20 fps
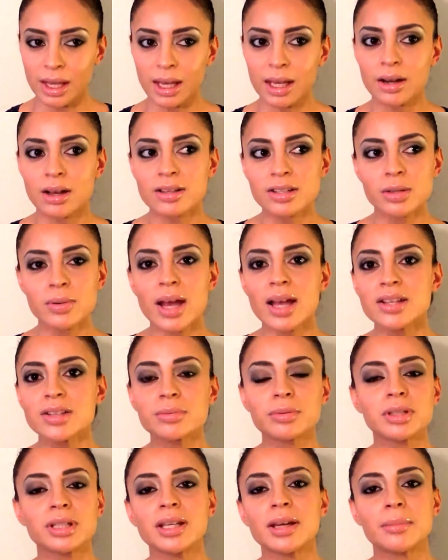It also has
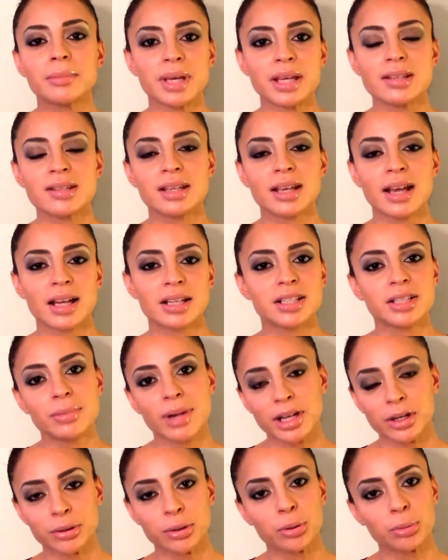really amazing
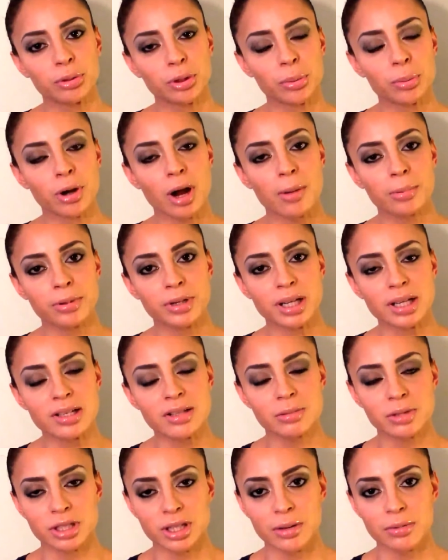antimicrobial properties,
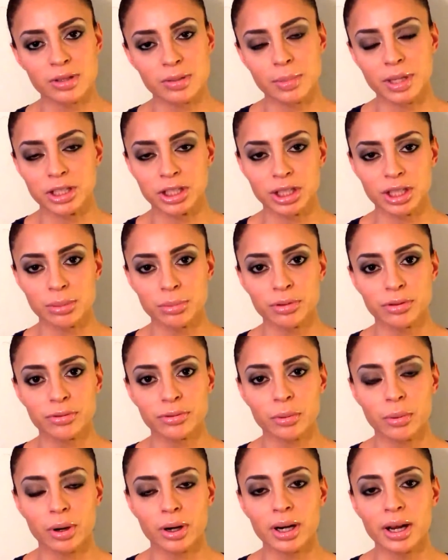which I was mentioning
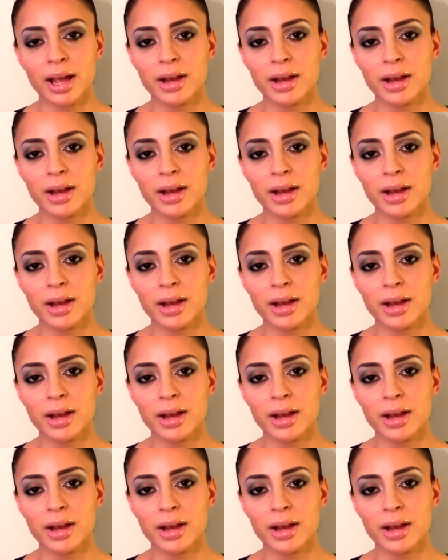before.